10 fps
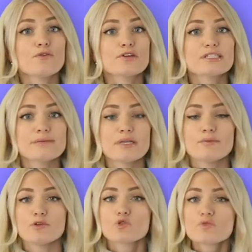over some of
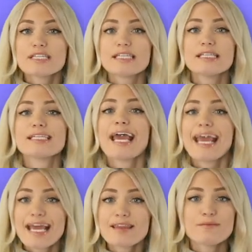the most recent
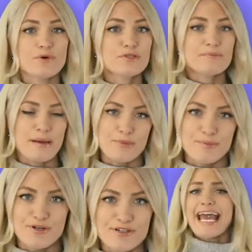and the most
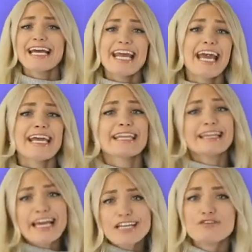memorable. And hey, in
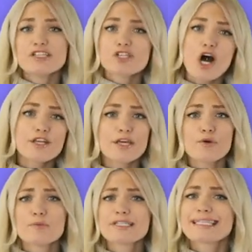light of these Kanye Kanye
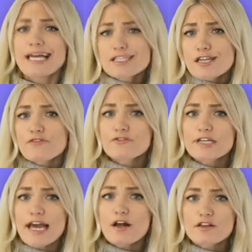rumors, let's not
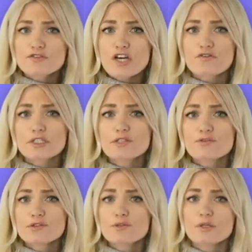forget all of Jeffree's
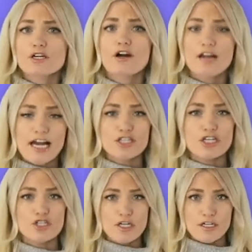feuds with the
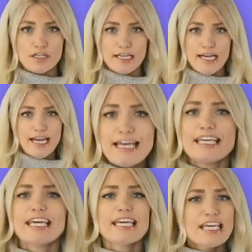Kardashian-Jenner clan. Like
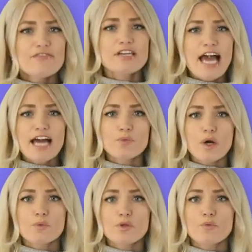he even had
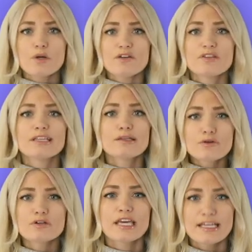one with one of the
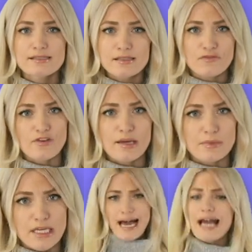little kids in the
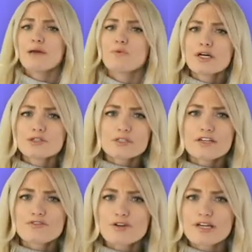family. I wonder
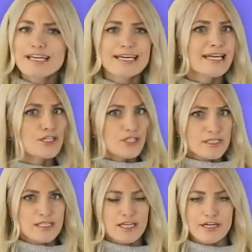if there are any
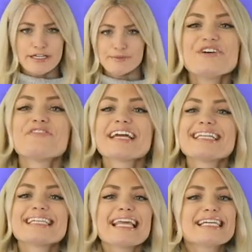connections here. Don't
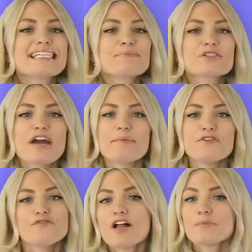forget to like, subscribe,
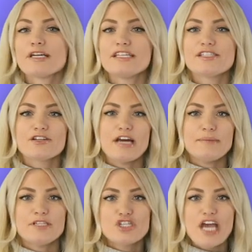and follow me on
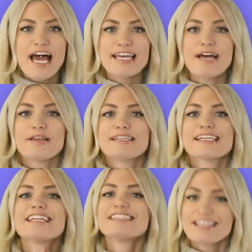Instagram to chat. Now let's
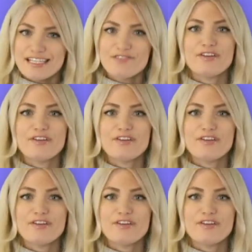get into this